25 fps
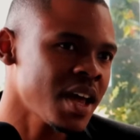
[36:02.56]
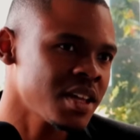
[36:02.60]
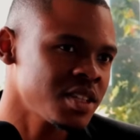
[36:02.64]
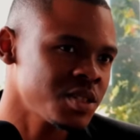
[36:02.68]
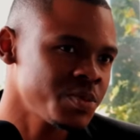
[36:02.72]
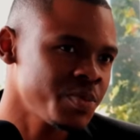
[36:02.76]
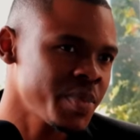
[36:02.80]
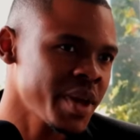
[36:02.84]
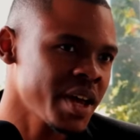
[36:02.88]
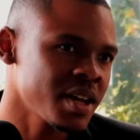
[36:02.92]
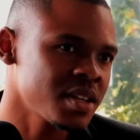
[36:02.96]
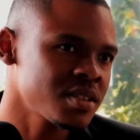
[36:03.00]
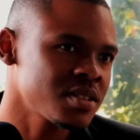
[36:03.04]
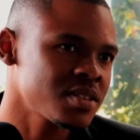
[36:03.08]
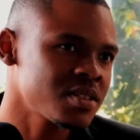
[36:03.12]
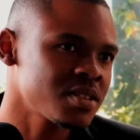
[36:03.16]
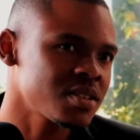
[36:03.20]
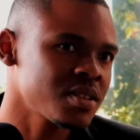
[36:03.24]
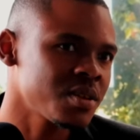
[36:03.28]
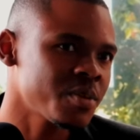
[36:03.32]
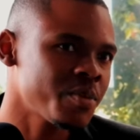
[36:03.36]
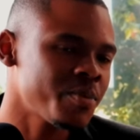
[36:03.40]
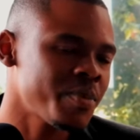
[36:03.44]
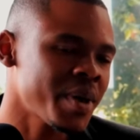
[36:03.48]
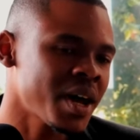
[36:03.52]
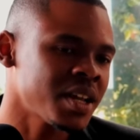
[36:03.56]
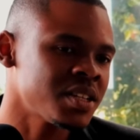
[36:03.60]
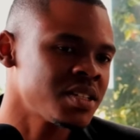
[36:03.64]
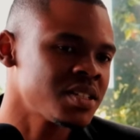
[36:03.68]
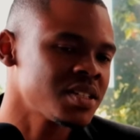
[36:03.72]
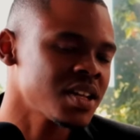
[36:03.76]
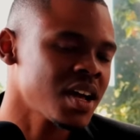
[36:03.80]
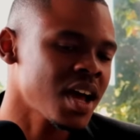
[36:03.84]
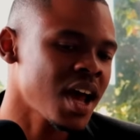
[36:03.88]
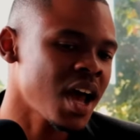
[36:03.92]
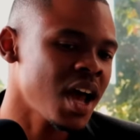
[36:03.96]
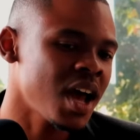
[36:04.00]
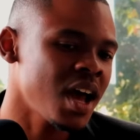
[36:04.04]
aspect, but
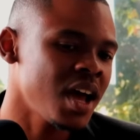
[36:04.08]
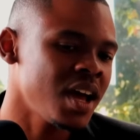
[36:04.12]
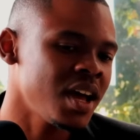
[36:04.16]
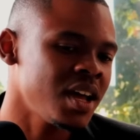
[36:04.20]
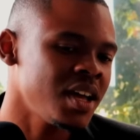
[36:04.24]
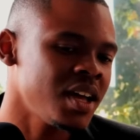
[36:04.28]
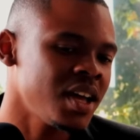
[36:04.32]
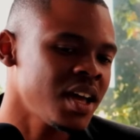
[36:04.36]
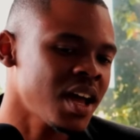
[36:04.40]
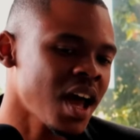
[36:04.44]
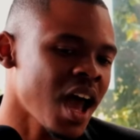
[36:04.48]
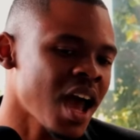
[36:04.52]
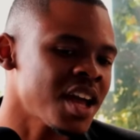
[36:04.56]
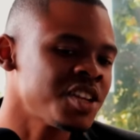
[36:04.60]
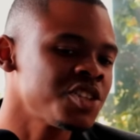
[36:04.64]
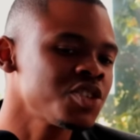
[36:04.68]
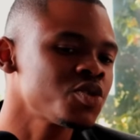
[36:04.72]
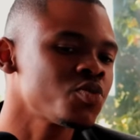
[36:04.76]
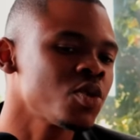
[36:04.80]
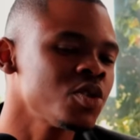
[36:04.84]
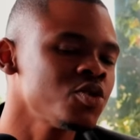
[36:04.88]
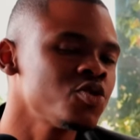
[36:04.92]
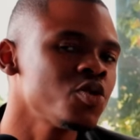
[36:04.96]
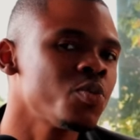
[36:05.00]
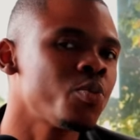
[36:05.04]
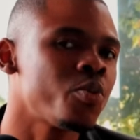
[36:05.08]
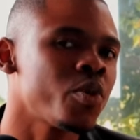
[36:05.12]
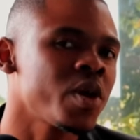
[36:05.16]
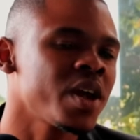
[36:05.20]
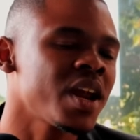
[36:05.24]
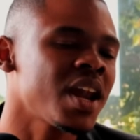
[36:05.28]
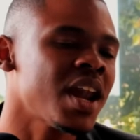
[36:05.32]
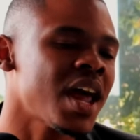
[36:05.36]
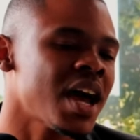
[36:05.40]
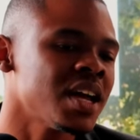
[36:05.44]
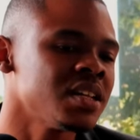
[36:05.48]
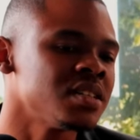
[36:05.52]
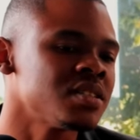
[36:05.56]
I just want to
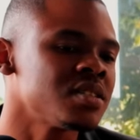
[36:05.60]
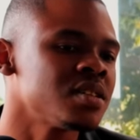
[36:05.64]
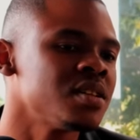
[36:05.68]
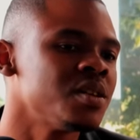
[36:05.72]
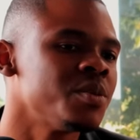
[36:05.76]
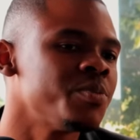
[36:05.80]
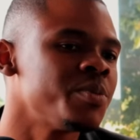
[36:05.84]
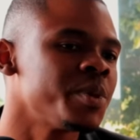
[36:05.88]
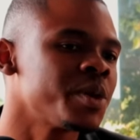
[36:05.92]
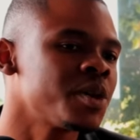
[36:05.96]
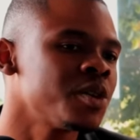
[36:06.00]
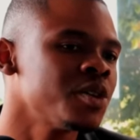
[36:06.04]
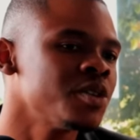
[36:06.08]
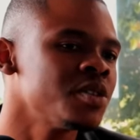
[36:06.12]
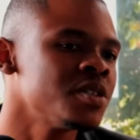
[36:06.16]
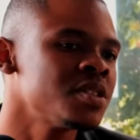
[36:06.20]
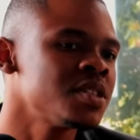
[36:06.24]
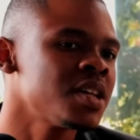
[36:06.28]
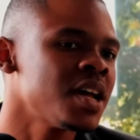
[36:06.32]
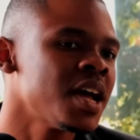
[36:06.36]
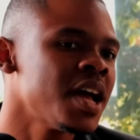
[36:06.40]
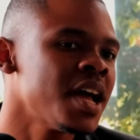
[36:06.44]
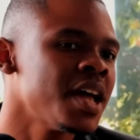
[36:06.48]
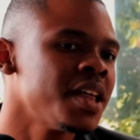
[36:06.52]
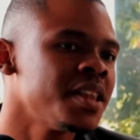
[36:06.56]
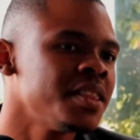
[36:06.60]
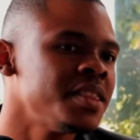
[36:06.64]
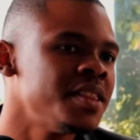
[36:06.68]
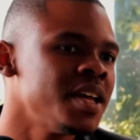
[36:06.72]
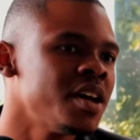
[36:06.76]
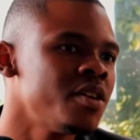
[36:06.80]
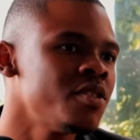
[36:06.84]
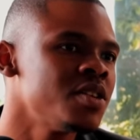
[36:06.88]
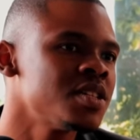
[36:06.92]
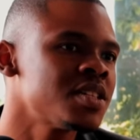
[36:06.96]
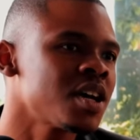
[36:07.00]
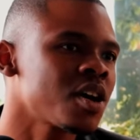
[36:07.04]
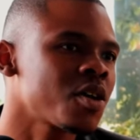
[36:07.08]
bring light because
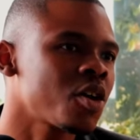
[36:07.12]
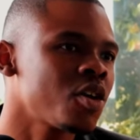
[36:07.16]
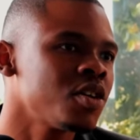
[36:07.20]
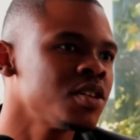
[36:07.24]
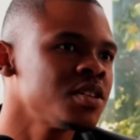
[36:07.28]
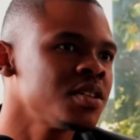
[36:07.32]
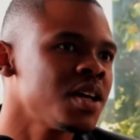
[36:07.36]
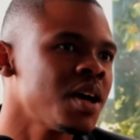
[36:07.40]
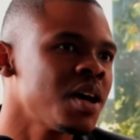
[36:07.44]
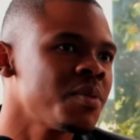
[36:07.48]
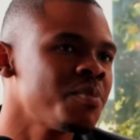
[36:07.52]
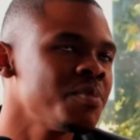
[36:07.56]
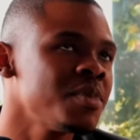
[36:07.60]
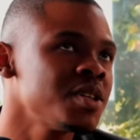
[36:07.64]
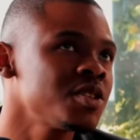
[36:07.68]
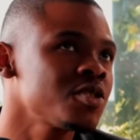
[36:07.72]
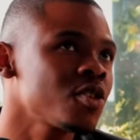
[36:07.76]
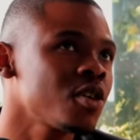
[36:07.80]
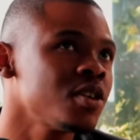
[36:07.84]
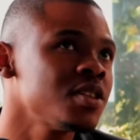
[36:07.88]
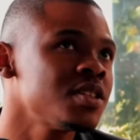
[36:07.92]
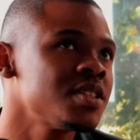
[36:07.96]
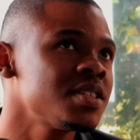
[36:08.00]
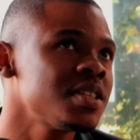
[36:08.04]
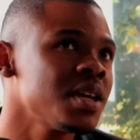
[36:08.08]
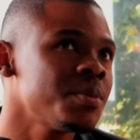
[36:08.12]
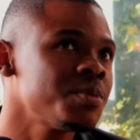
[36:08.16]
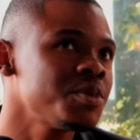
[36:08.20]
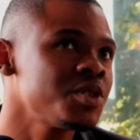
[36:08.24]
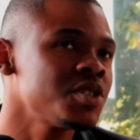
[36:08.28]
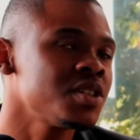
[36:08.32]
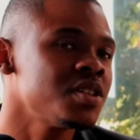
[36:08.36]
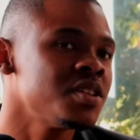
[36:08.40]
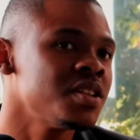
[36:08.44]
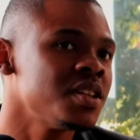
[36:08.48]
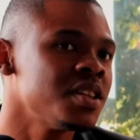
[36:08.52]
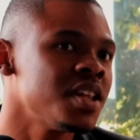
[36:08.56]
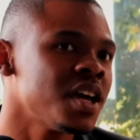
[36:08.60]
there is a
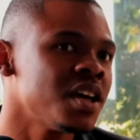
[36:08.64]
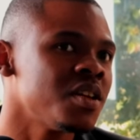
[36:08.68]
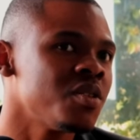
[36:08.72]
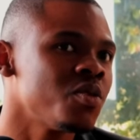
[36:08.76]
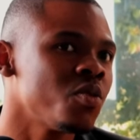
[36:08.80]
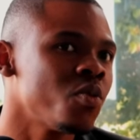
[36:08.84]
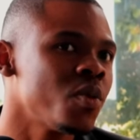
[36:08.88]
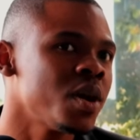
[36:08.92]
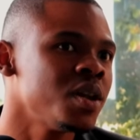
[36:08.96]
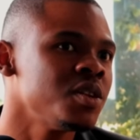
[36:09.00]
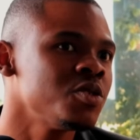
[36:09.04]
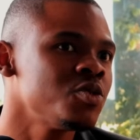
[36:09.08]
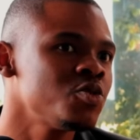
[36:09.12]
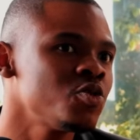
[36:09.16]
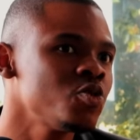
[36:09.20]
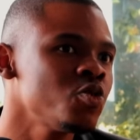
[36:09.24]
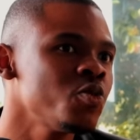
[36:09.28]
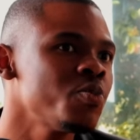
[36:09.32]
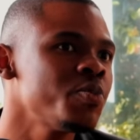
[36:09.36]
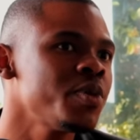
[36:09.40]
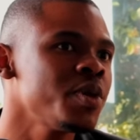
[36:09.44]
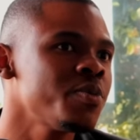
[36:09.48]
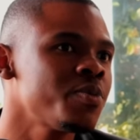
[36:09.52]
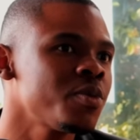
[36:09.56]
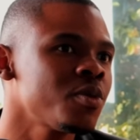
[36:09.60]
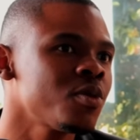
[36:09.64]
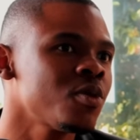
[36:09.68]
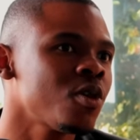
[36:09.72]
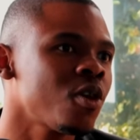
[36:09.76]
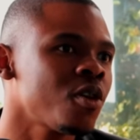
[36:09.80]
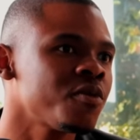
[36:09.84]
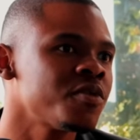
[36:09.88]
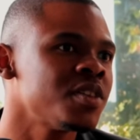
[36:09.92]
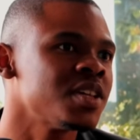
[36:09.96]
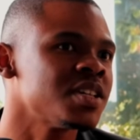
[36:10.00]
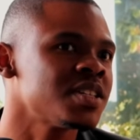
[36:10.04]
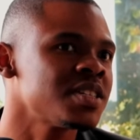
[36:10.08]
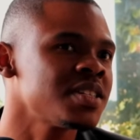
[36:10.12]
misconception that when two people
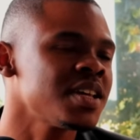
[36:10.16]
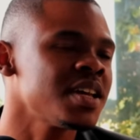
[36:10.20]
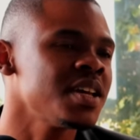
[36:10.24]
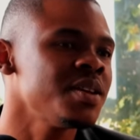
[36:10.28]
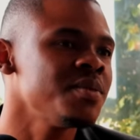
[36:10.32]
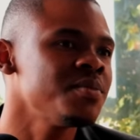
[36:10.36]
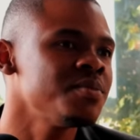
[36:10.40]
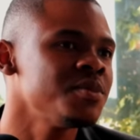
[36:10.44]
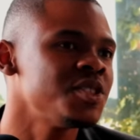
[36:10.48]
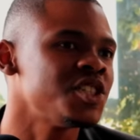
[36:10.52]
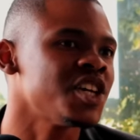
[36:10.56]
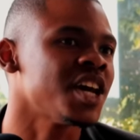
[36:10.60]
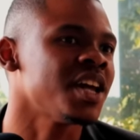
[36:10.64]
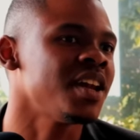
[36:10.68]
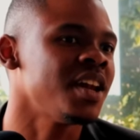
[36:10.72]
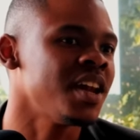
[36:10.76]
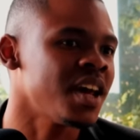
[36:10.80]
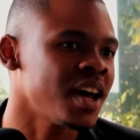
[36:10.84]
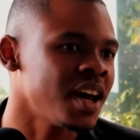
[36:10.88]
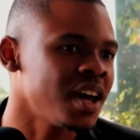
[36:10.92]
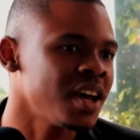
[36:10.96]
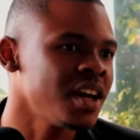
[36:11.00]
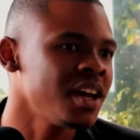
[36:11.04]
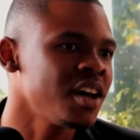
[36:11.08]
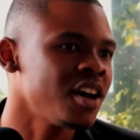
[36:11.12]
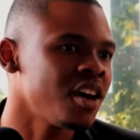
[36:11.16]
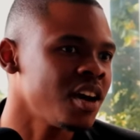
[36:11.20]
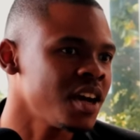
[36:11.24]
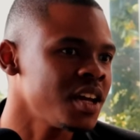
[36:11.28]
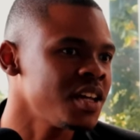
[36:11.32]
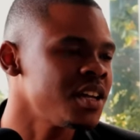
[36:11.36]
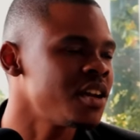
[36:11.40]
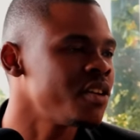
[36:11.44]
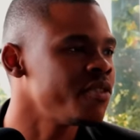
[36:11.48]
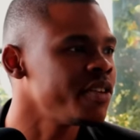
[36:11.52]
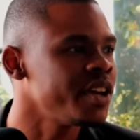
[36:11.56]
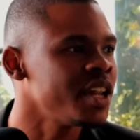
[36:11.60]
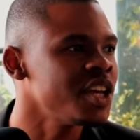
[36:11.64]
of the same gender are
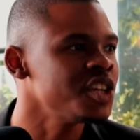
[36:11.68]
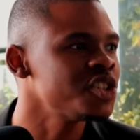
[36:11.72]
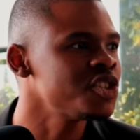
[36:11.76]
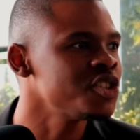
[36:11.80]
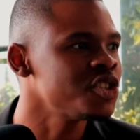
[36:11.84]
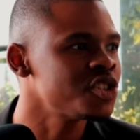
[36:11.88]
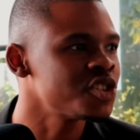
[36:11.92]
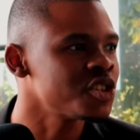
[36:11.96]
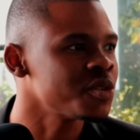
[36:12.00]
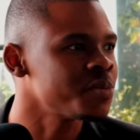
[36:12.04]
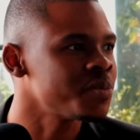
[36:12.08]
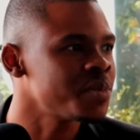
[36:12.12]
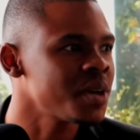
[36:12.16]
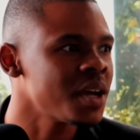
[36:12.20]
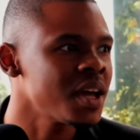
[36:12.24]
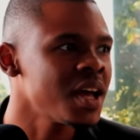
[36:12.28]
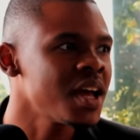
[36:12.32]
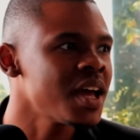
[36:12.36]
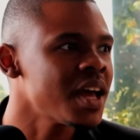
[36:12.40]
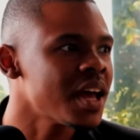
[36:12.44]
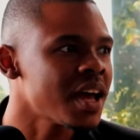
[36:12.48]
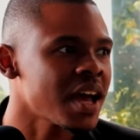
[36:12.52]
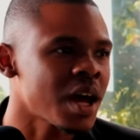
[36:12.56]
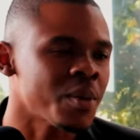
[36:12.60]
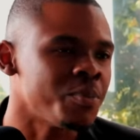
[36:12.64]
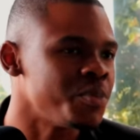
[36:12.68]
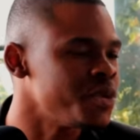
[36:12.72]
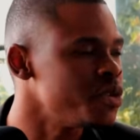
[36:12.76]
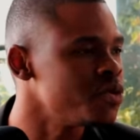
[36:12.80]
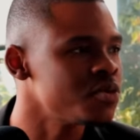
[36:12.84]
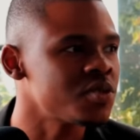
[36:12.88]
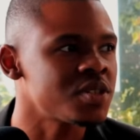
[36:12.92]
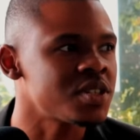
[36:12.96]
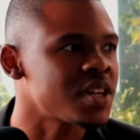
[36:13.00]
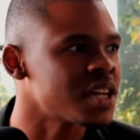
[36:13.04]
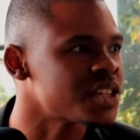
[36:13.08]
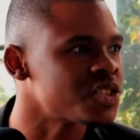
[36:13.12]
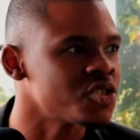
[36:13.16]
in a relationship,
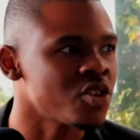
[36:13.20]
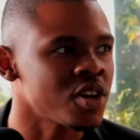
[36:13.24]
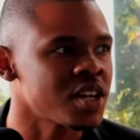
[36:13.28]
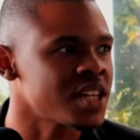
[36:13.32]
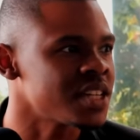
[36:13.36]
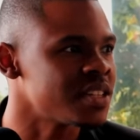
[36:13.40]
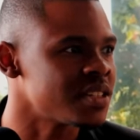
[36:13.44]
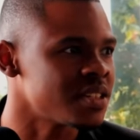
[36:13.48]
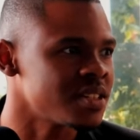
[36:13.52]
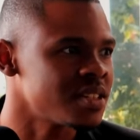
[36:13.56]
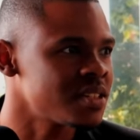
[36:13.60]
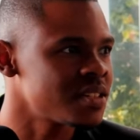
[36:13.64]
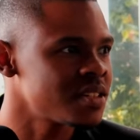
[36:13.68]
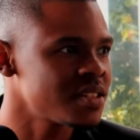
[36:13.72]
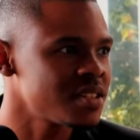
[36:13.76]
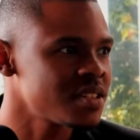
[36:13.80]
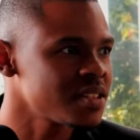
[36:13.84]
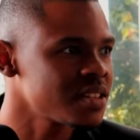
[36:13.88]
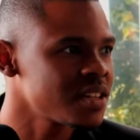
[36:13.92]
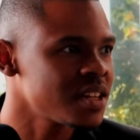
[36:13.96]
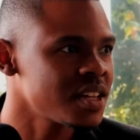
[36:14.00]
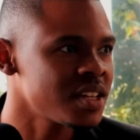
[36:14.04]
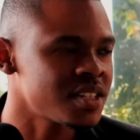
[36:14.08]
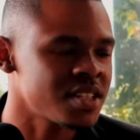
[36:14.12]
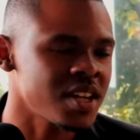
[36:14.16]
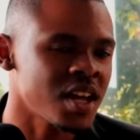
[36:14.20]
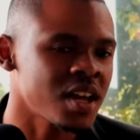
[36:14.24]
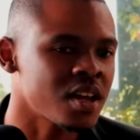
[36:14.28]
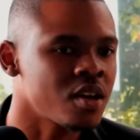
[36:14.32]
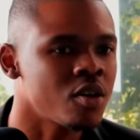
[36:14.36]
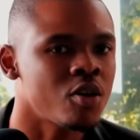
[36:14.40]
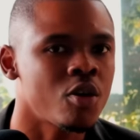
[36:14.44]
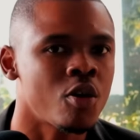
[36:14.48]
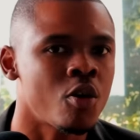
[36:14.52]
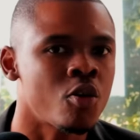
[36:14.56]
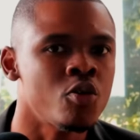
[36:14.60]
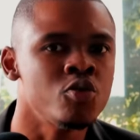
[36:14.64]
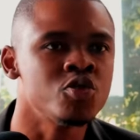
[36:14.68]
abuse does not exist. It's like,
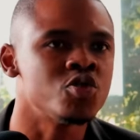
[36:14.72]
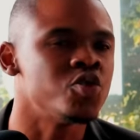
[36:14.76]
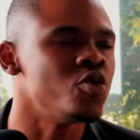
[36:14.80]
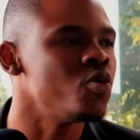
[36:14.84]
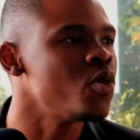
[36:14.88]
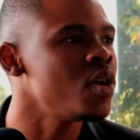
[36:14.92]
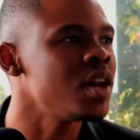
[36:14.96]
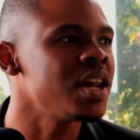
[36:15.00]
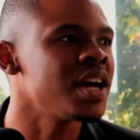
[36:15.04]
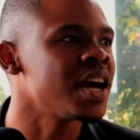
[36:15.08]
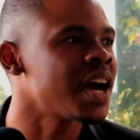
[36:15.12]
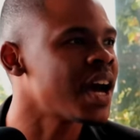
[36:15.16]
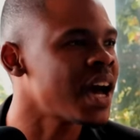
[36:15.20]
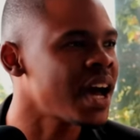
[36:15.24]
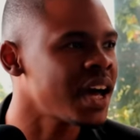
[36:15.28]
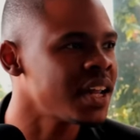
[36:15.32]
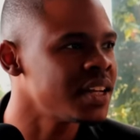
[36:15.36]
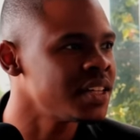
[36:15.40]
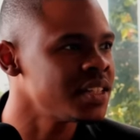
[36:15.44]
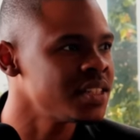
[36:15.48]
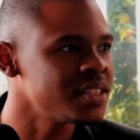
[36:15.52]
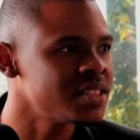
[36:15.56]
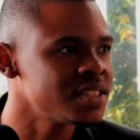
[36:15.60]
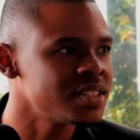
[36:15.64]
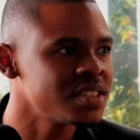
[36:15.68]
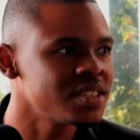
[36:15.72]
oh, ruling on,